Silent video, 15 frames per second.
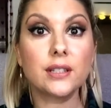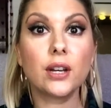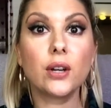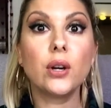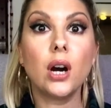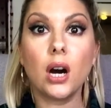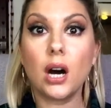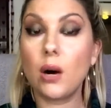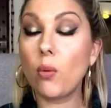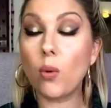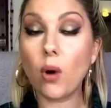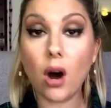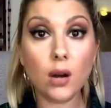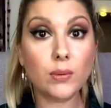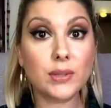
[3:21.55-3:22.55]
So
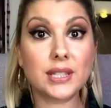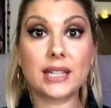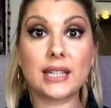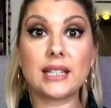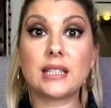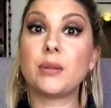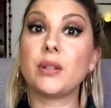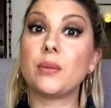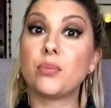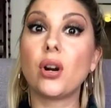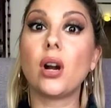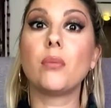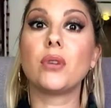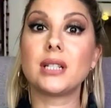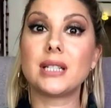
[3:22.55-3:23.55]
I was thinking to put the
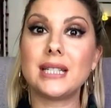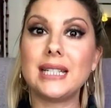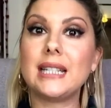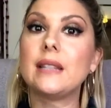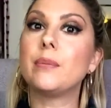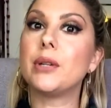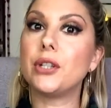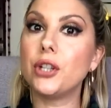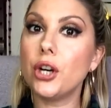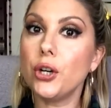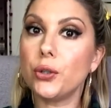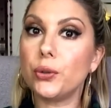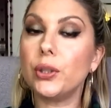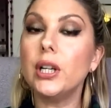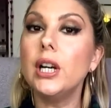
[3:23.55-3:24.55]
primer underneath, but
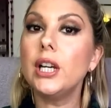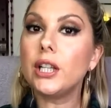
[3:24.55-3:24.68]
no,